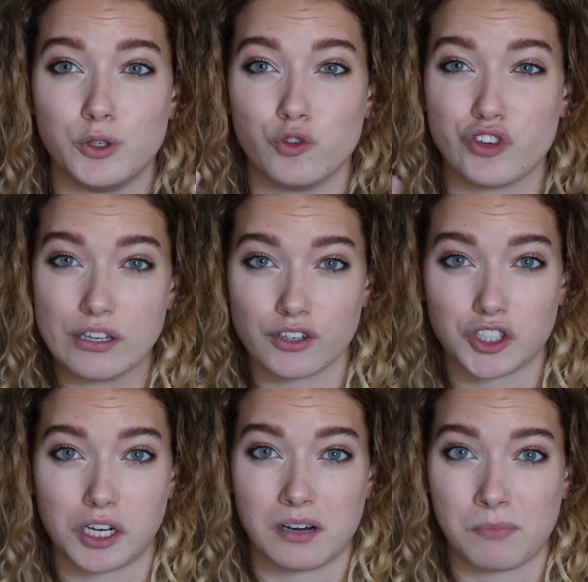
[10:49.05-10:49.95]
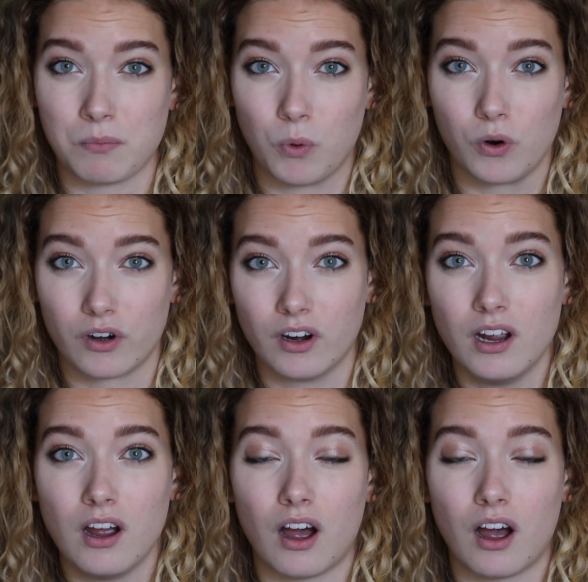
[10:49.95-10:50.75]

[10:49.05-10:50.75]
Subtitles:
to research a little bit more